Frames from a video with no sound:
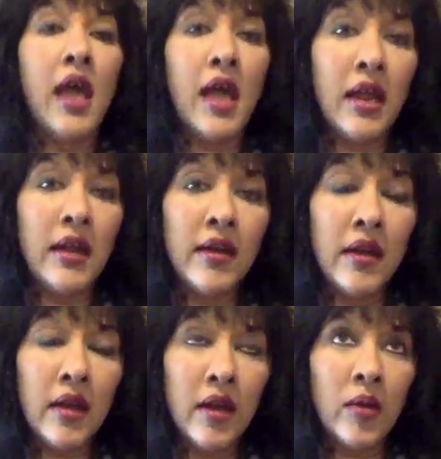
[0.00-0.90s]
and
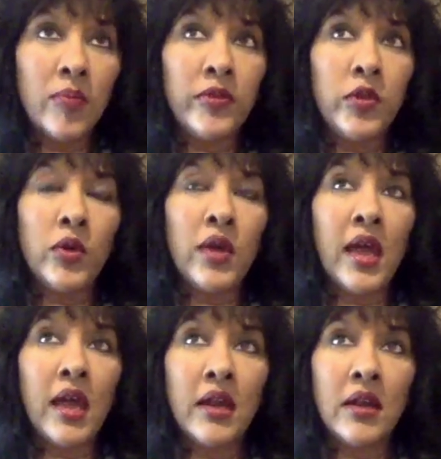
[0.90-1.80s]

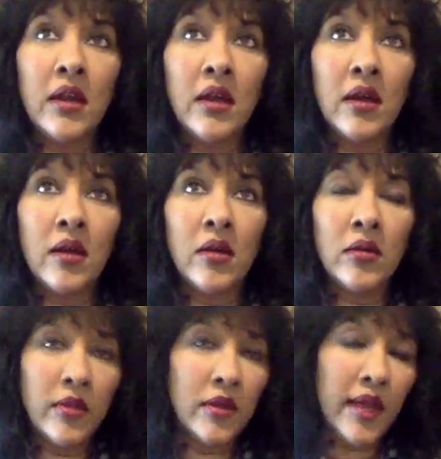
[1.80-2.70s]

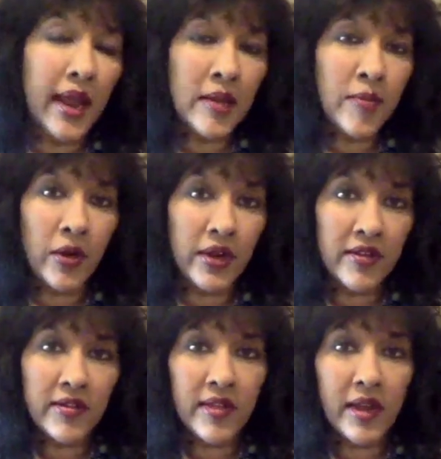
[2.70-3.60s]
the
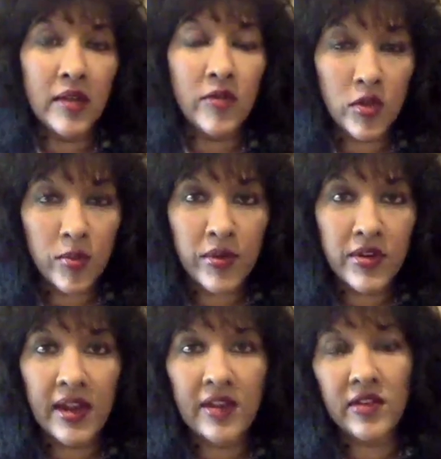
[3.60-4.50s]
antibodies that give you the
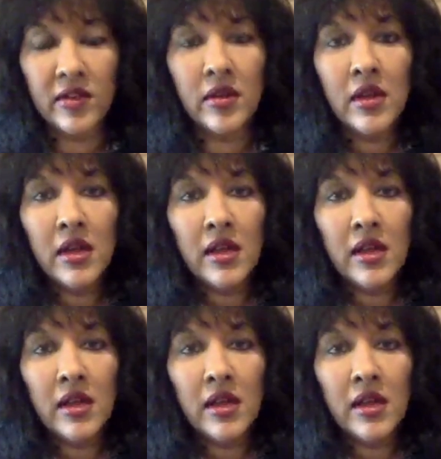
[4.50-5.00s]
protection